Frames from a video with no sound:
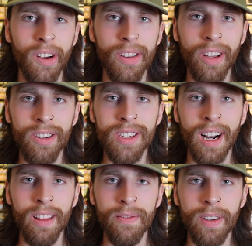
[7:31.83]
on the other side
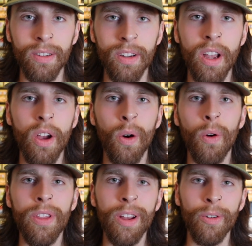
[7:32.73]
of the field
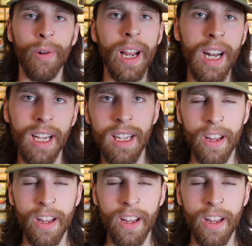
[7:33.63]
or the arena.